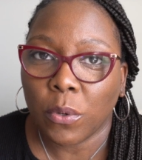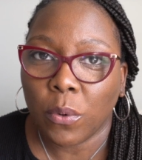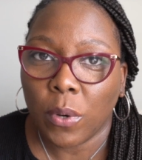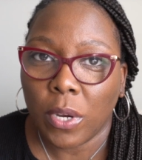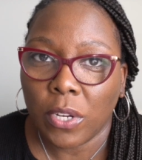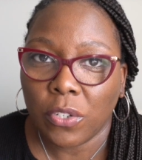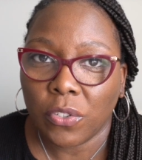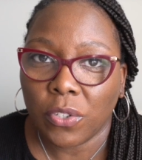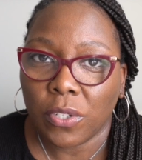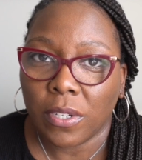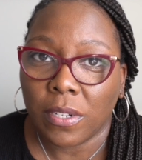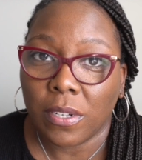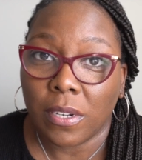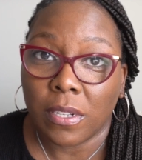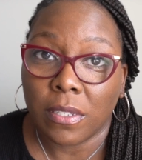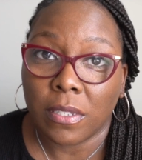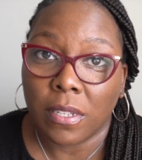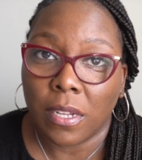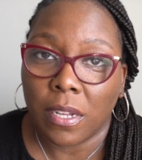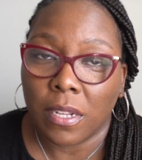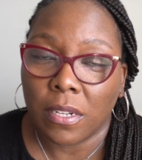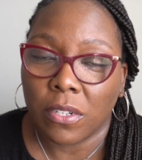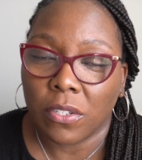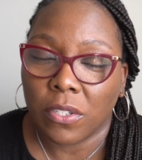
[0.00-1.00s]
question, and that's
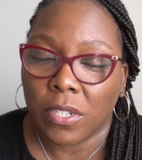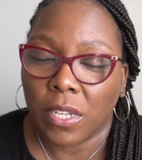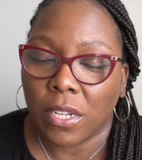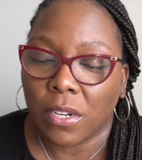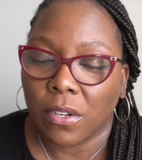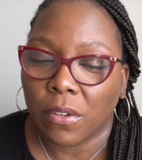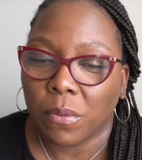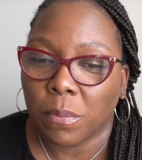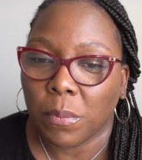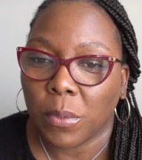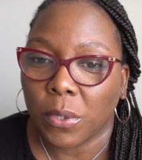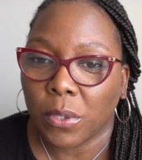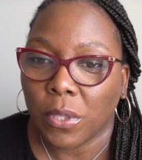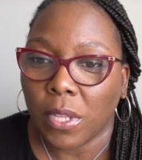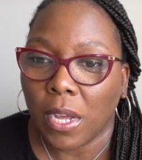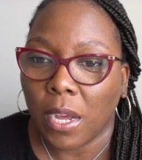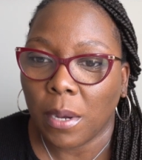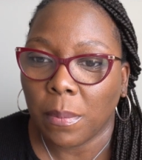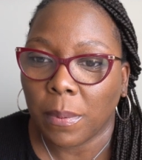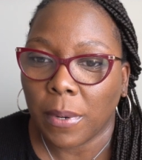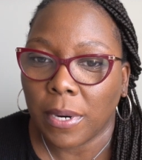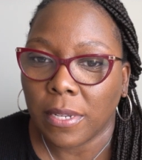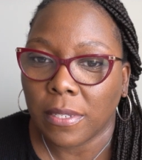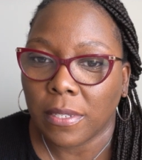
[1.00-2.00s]
an understandable
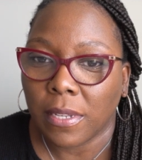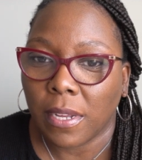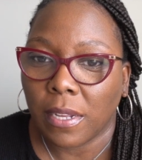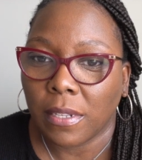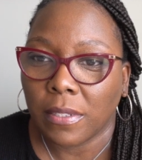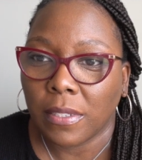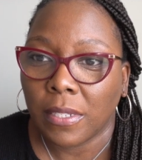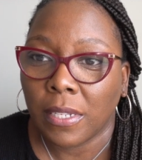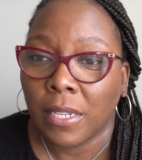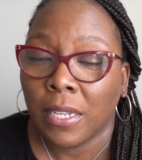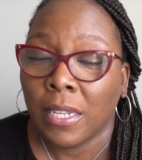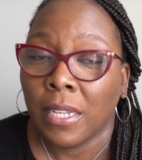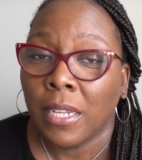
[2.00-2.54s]
thought process.